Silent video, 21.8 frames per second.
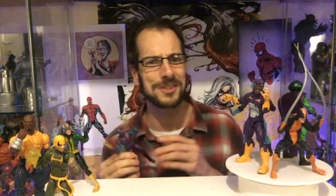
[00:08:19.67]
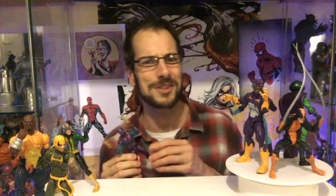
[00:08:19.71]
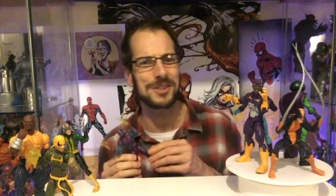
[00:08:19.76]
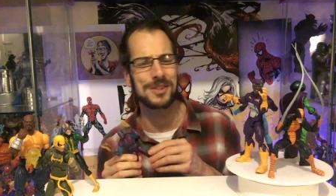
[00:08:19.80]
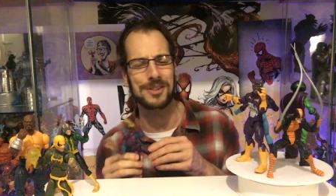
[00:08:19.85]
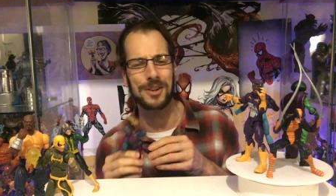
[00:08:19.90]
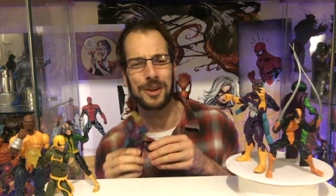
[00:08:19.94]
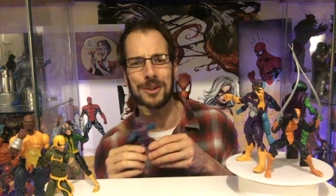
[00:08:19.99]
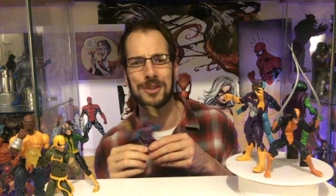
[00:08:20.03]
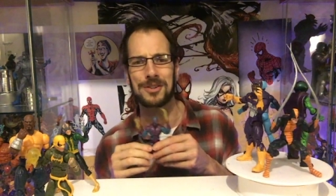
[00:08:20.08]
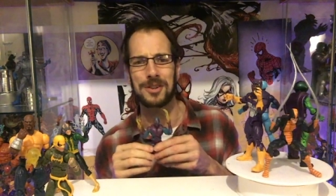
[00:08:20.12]

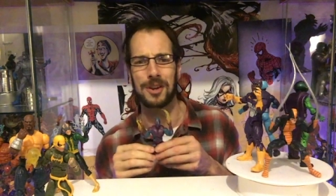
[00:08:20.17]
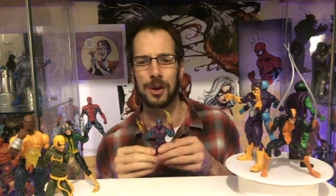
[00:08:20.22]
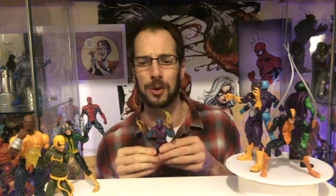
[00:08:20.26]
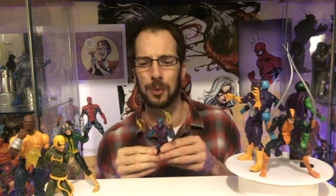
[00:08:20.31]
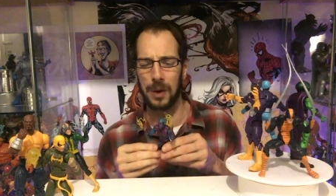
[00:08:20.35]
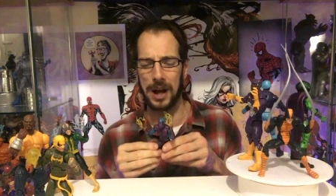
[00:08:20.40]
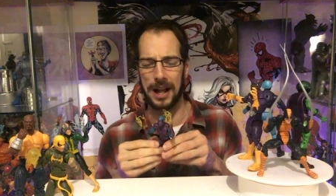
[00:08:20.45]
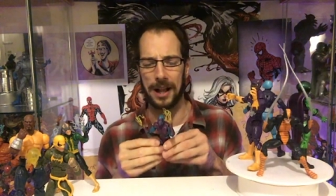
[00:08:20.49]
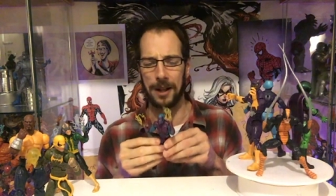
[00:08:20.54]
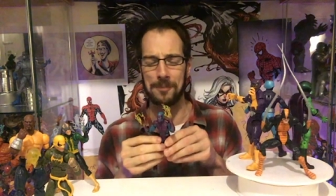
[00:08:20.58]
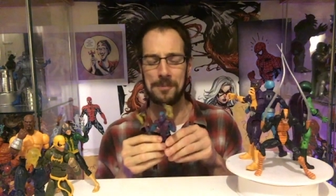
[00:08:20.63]
so
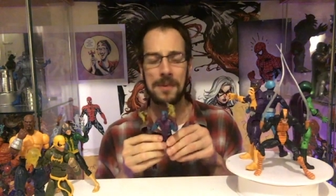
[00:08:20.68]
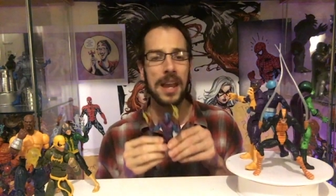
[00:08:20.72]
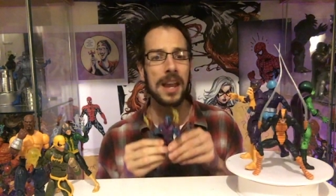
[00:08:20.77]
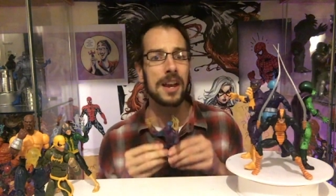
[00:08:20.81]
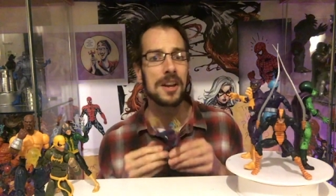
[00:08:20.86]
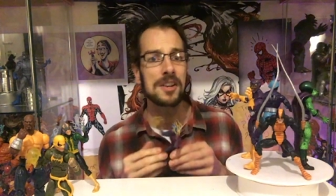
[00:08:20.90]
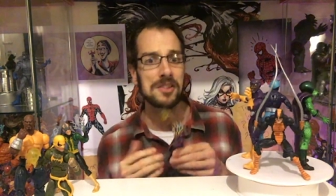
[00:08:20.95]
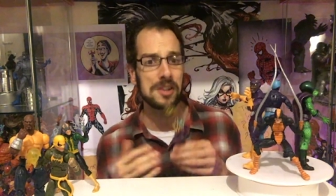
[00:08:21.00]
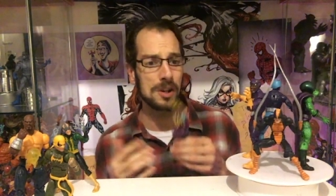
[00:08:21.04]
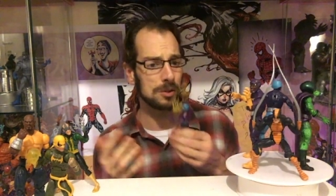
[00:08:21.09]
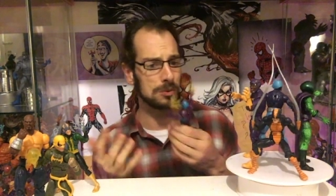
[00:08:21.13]
well.
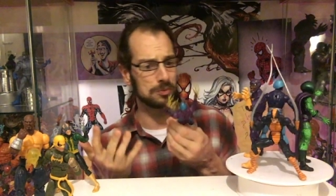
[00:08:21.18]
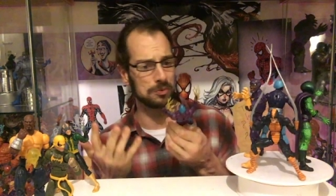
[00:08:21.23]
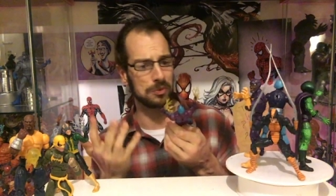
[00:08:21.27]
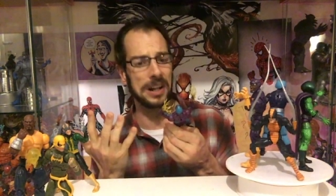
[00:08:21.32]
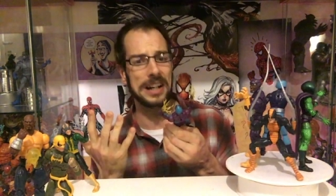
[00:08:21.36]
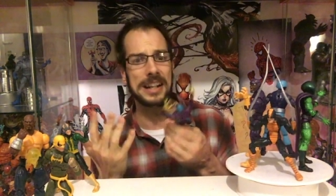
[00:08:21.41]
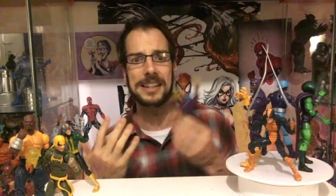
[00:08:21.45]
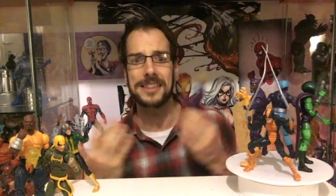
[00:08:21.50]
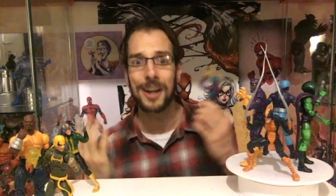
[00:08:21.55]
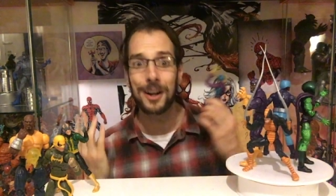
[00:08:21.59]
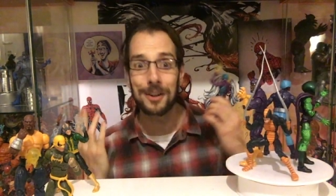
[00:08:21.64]
So
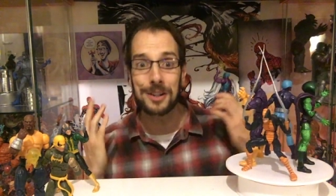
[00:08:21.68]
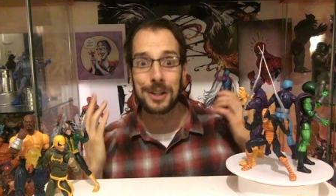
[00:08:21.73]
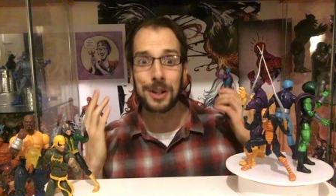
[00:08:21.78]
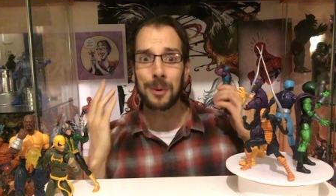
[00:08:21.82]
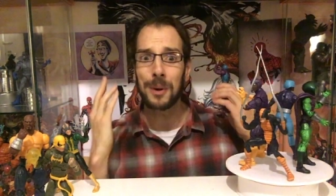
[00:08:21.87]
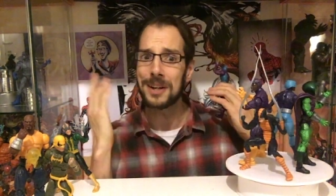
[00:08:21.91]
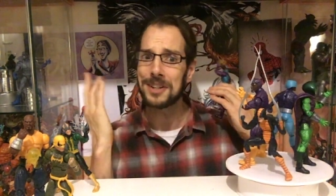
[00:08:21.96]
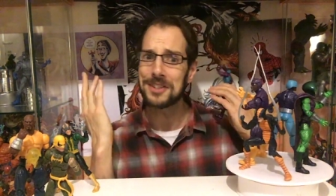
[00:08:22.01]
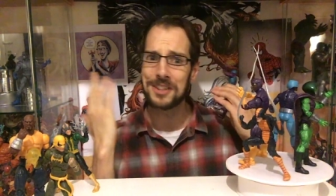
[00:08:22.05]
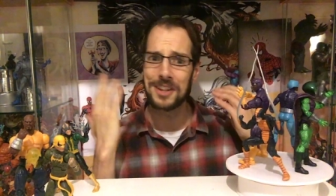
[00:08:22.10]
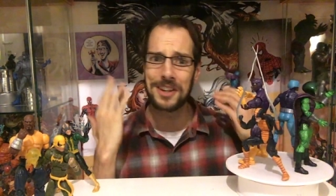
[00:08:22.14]
really the only
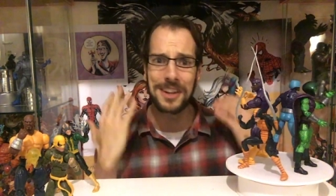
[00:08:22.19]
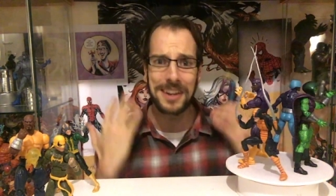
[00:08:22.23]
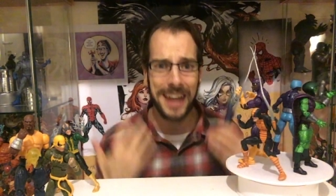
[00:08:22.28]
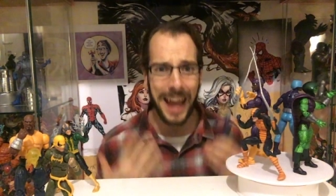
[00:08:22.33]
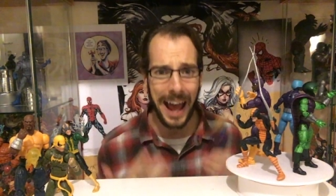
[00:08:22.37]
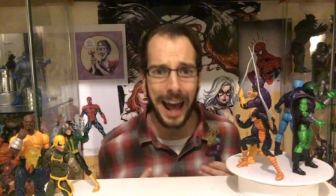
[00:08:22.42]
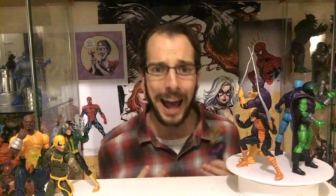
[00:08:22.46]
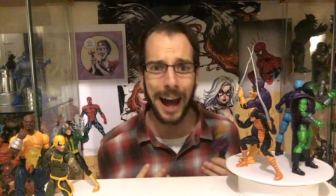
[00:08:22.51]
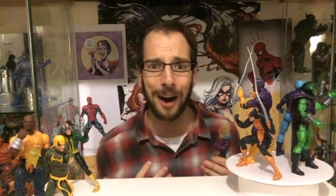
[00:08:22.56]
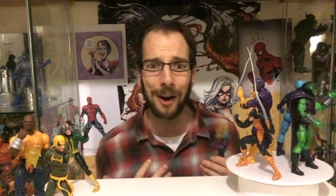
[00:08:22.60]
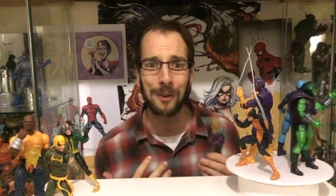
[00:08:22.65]
question
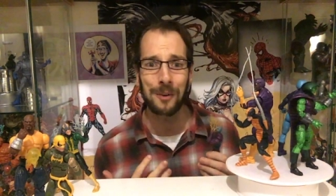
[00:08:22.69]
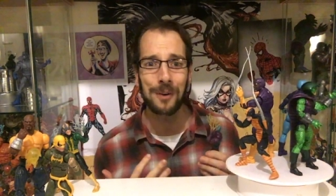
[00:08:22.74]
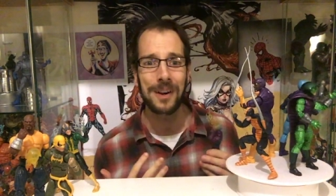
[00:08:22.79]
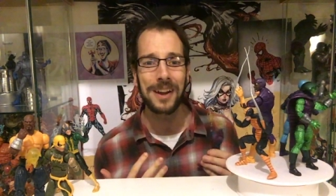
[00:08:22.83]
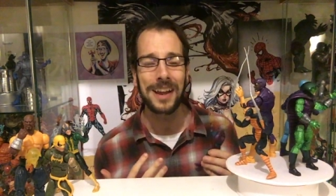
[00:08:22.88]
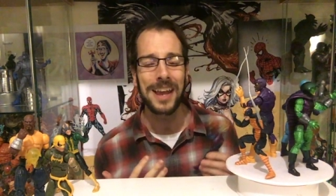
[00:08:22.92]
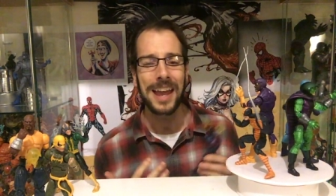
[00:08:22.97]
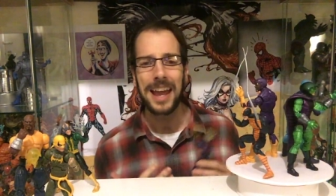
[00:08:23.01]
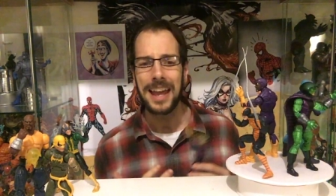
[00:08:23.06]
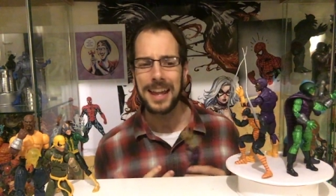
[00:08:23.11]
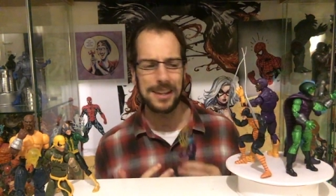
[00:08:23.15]
now
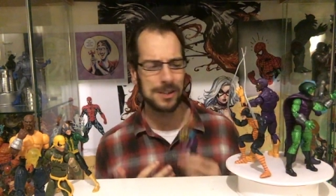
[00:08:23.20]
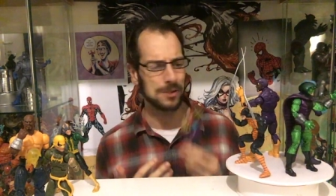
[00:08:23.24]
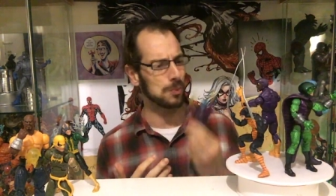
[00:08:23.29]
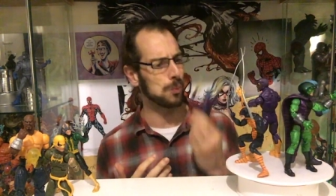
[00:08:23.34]
is,